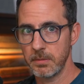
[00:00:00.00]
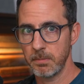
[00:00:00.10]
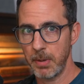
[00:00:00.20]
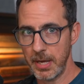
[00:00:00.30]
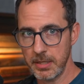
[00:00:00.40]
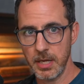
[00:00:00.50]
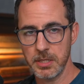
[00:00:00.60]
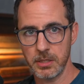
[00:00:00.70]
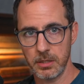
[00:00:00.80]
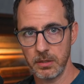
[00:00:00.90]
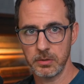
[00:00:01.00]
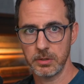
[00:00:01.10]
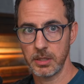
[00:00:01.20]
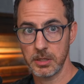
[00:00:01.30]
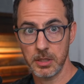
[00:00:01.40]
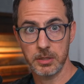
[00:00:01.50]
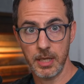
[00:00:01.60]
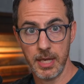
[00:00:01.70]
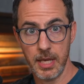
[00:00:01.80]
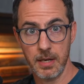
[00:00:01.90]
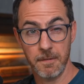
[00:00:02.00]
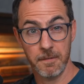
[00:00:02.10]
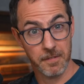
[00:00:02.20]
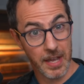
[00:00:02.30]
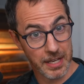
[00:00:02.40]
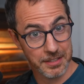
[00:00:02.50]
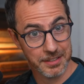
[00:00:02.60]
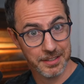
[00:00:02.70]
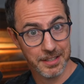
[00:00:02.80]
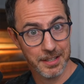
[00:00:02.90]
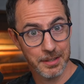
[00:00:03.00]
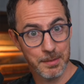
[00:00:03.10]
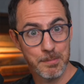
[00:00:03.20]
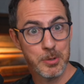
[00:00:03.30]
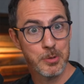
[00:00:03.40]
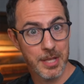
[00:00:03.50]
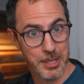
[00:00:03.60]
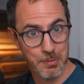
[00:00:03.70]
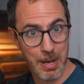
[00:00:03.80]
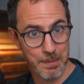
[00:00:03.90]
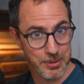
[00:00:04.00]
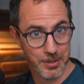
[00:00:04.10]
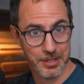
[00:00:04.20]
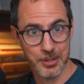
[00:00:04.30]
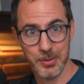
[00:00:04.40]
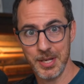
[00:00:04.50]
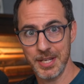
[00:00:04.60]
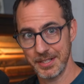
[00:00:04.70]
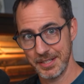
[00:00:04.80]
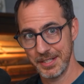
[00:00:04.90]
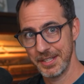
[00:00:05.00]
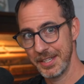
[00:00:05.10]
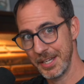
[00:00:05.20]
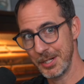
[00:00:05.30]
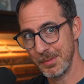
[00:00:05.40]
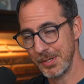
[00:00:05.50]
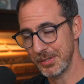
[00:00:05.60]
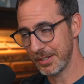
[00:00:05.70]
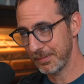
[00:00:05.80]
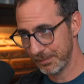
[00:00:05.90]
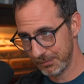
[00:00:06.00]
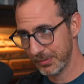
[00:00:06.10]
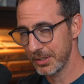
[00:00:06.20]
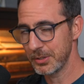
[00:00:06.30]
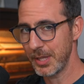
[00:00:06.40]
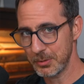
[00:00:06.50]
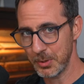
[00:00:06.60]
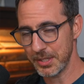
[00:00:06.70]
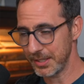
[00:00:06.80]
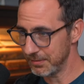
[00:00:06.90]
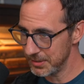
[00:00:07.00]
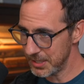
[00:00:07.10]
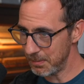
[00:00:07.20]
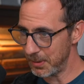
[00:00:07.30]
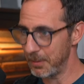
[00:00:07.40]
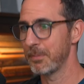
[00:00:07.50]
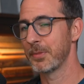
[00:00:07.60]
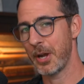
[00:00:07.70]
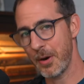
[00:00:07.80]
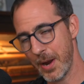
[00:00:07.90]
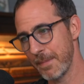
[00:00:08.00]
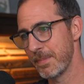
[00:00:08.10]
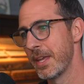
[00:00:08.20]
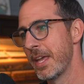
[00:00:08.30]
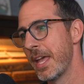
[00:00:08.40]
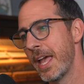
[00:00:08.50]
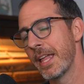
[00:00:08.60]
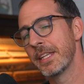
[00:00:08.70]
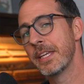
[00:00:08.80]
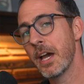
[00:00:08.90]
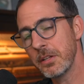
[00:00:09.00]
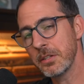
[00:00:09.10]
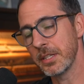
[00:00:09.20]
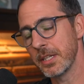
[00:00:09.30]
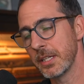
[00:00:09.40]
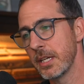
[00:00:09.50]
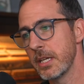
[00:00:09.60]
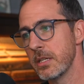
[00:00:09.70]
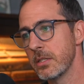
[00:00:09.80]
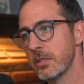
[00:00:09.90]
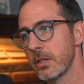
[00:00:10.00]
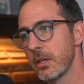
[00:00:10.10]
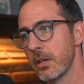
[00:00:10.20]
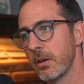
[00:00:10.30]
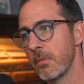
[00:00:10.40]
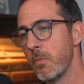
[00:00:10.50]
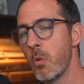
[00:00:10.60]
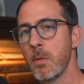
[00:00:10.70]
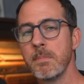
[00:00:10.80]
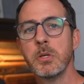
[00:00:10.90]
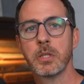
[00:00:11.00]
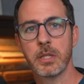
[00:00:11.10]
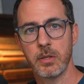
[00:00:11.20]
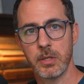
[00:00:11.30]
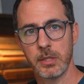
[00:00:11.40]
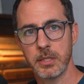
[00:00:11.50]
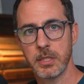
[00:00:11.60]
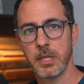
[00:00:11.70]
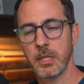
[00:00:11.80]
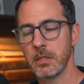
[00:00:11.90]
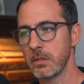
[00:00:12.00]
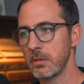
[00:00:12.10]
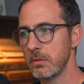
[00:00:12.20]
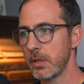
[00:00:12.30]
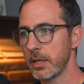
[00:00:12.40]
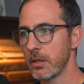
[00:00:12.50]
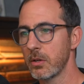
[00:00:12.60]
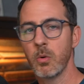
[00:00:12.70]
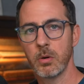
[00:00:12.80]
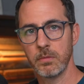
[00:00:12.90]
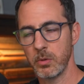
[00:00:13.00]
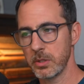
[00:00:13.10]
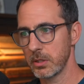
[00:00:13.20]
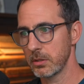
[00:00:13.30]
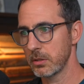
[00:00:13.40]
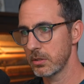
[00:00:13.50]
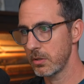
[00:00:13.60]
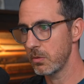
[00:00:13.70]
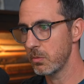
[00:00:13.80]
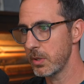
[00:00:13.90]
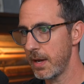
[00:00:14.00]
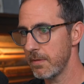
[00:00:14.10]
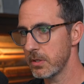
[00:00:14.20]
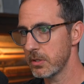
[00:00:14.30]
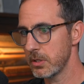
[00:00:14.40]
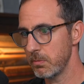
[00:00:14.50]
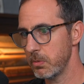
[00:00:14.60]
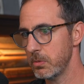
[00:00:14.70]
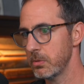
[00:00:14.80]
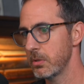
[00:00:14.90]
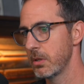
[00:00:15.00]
pay attention to those things because they can affect the mood that you might be trying to create in your music. So that's one thing. Tempo. All right. The other thing is more music theory. Let's get into like chord voicings. So we have this simple